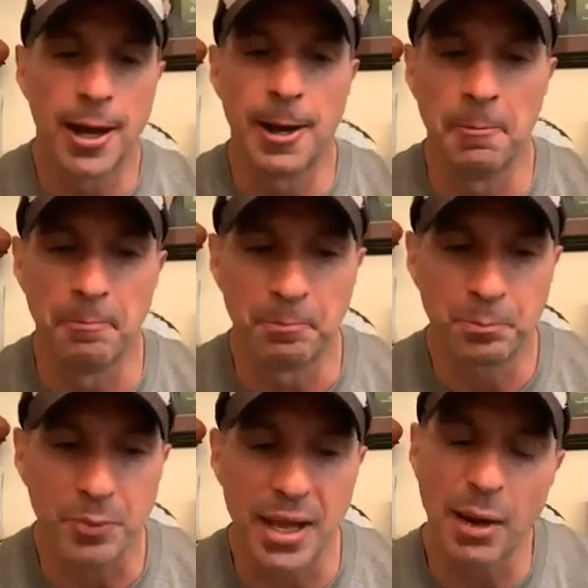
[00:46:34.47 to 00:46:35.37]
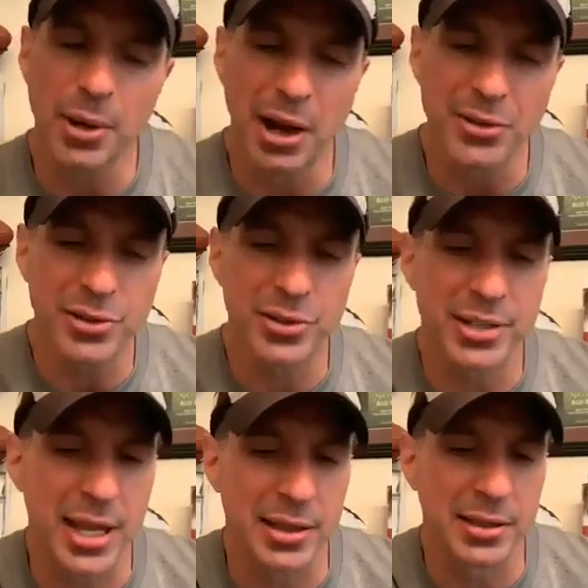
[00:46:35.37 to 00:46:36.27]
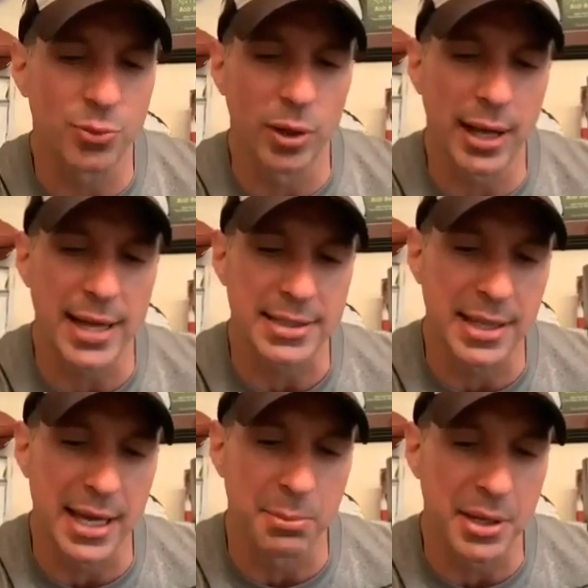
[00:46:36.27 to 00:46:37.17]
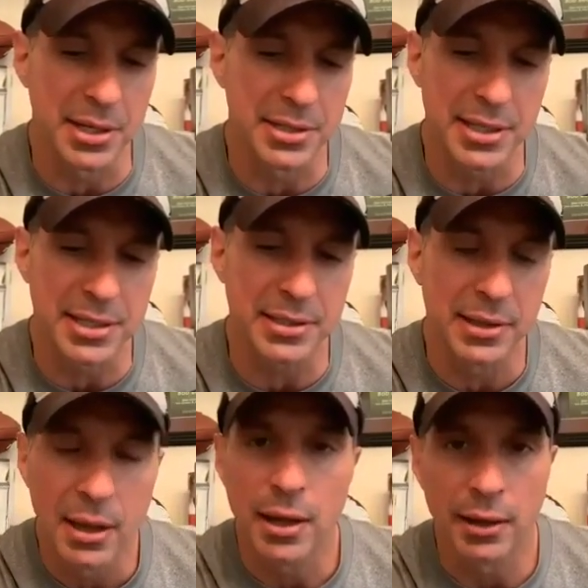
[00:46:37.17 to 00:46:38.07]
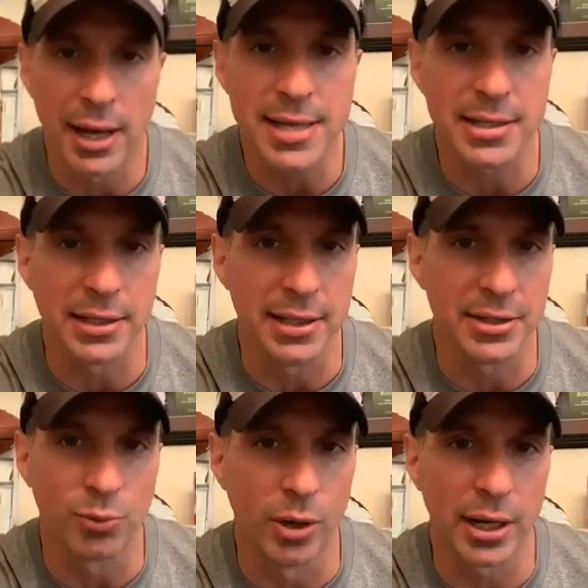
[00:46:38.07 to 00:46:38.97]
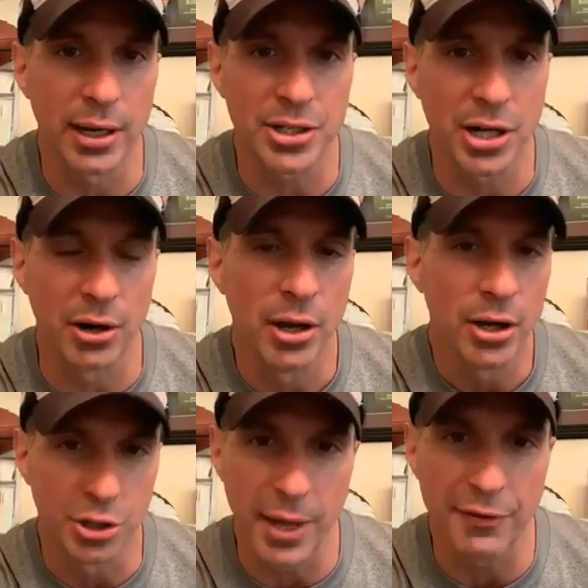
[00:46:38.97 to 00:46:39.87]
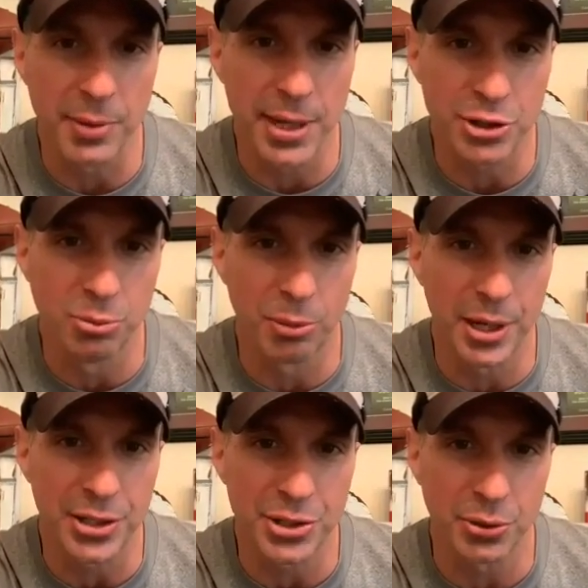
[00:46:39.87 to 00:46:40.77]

Um, and I would also say this one last thing, because this lesson is one I share. Do we have about two more minutes?